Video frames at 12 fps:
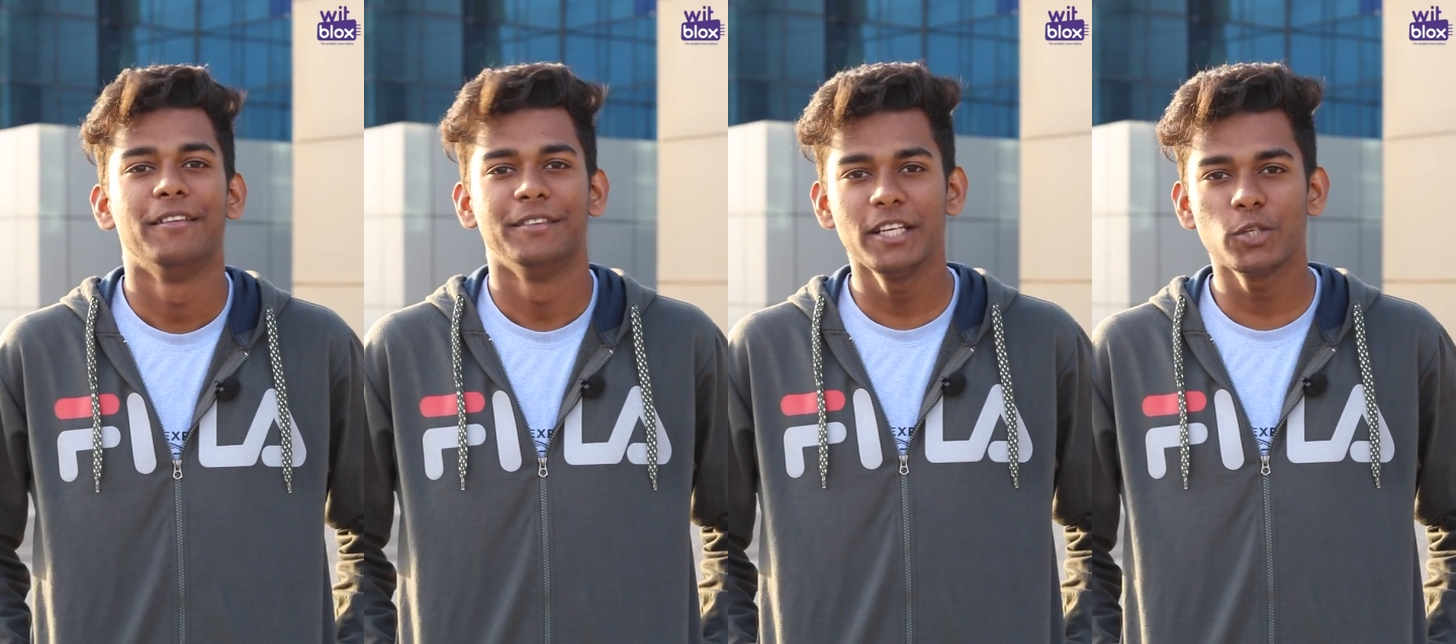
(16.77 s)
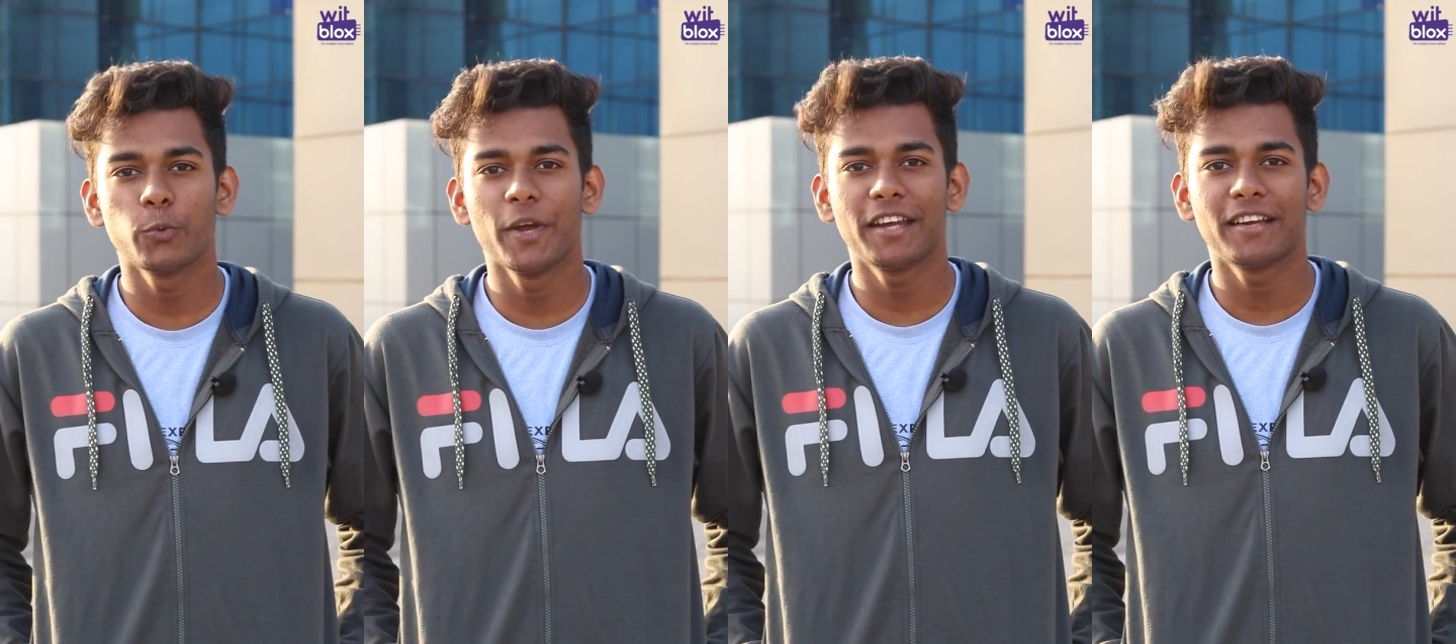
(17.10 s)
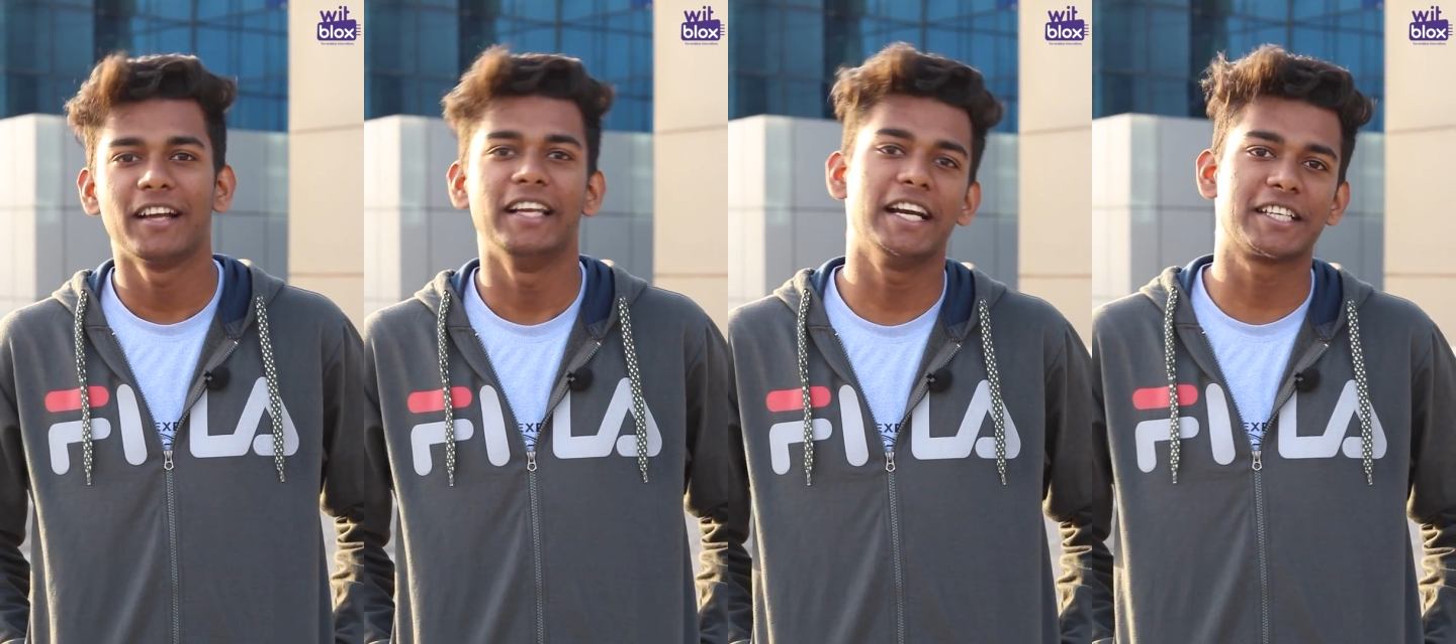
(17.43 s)
This week,
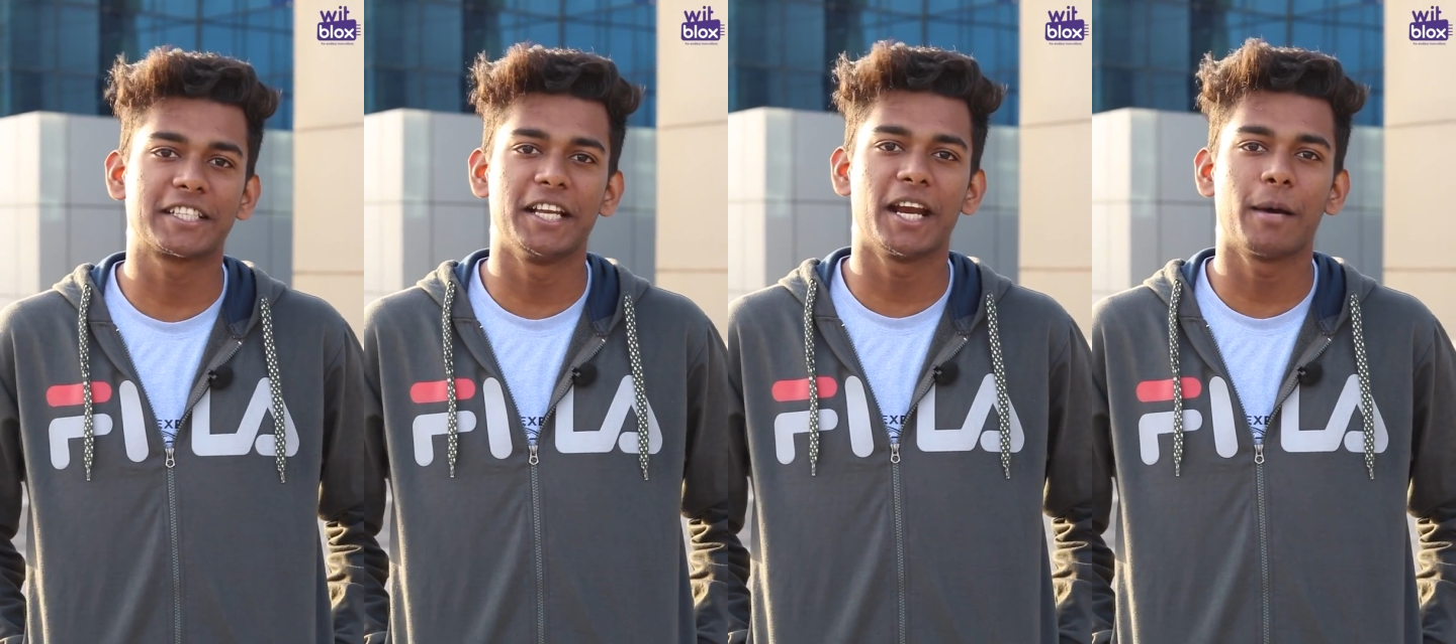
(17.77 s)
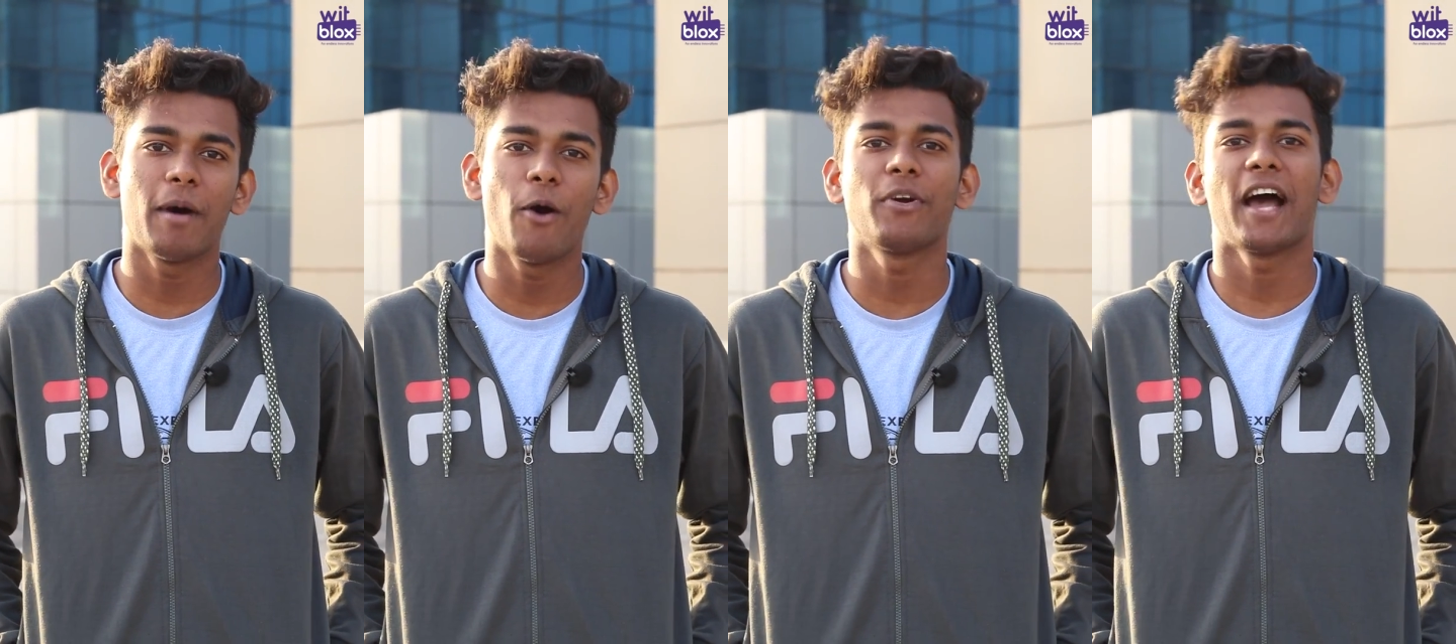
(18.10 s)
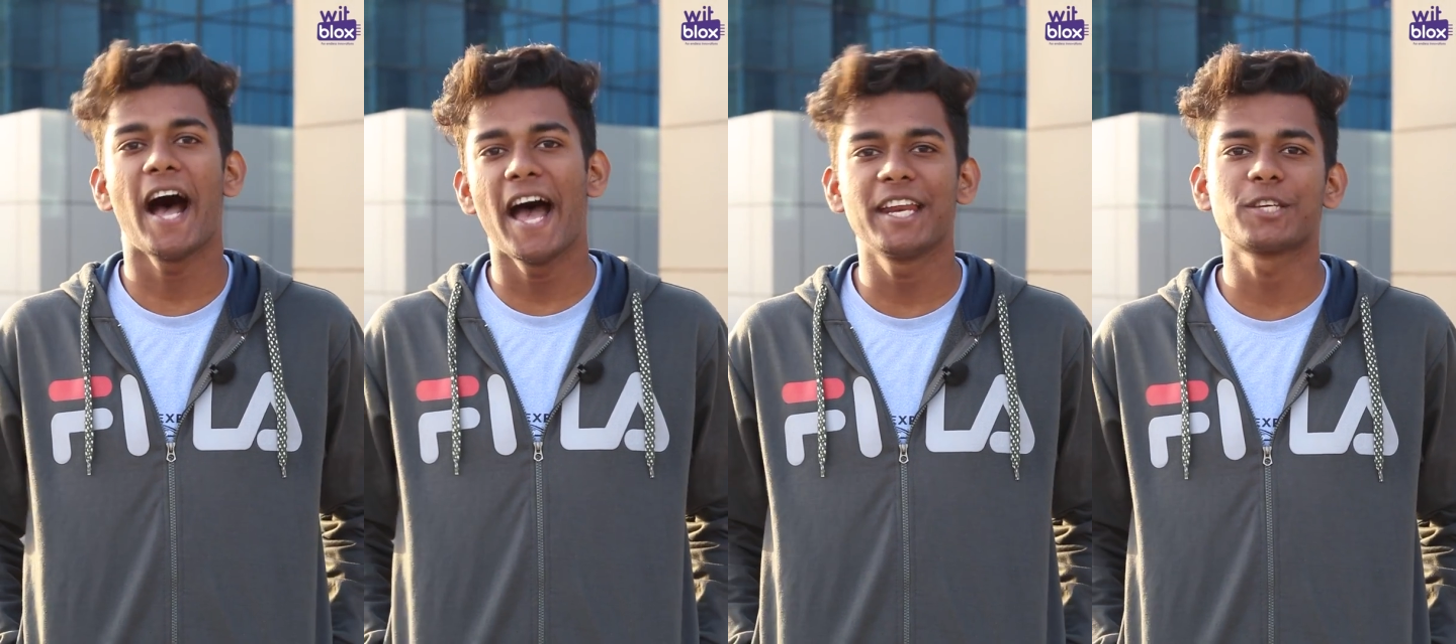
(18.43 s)
let's learn about
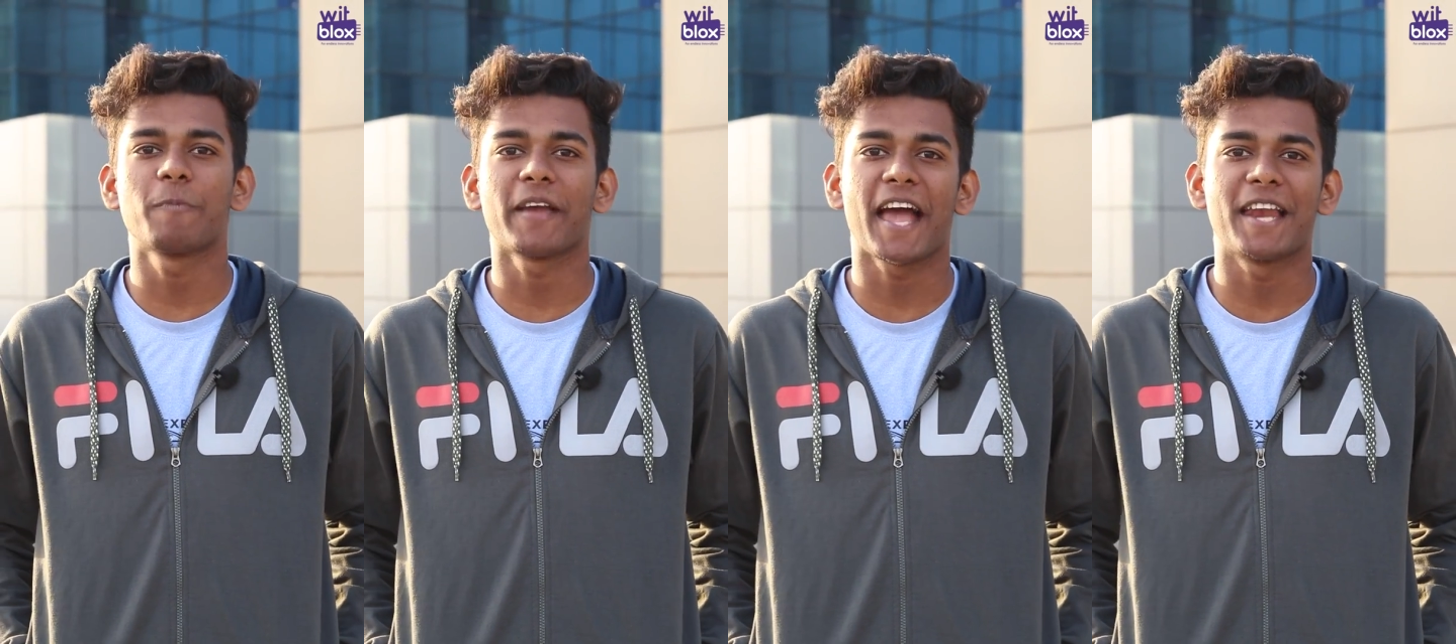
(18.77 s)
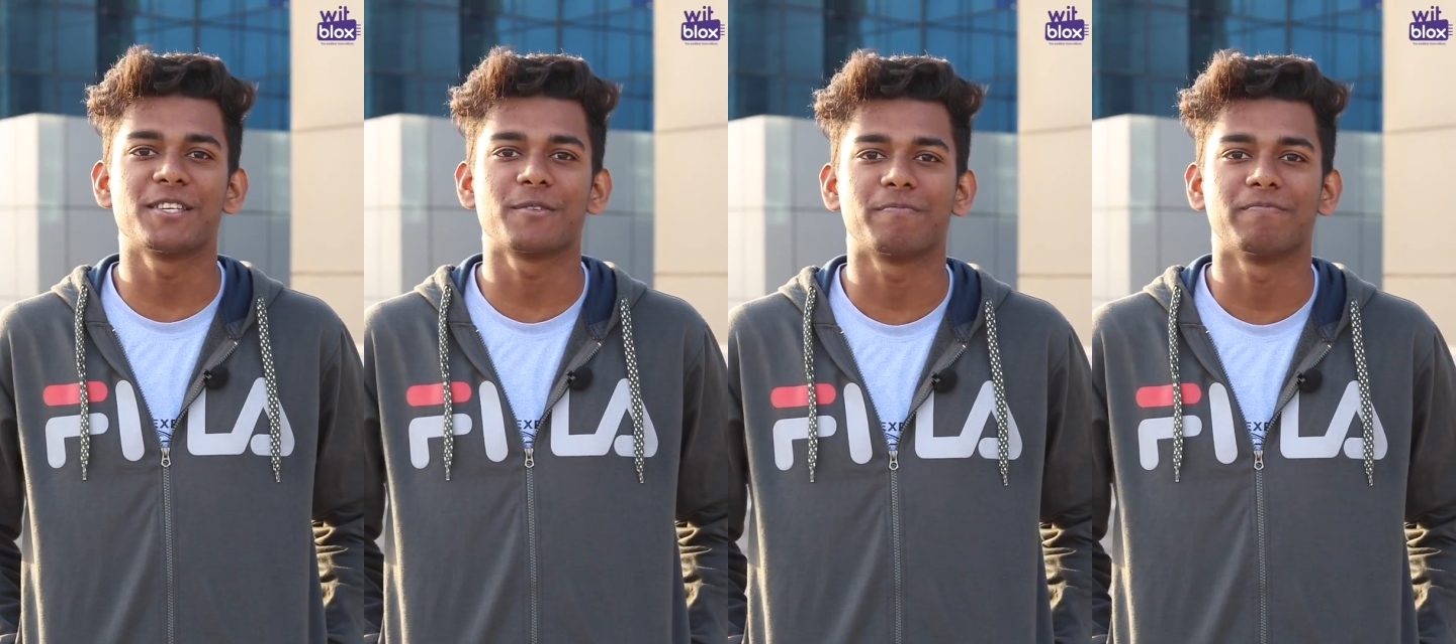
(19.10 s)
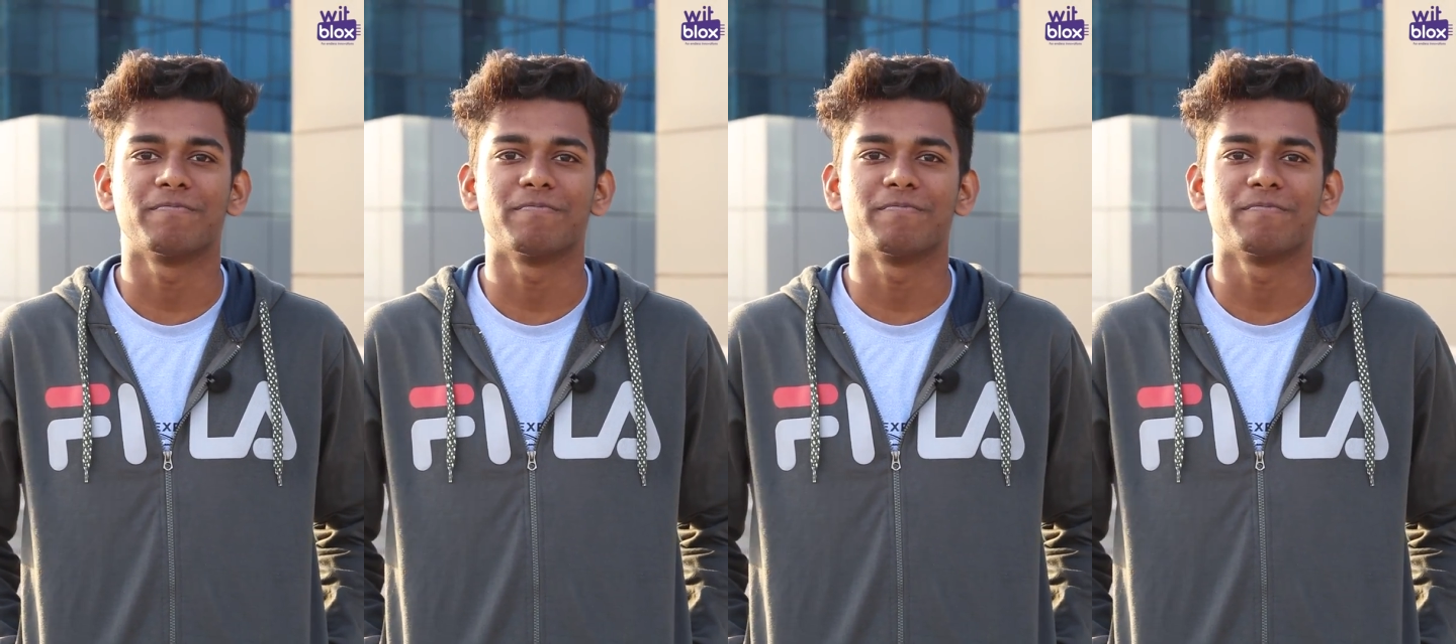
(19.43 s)
Iris Mechanism.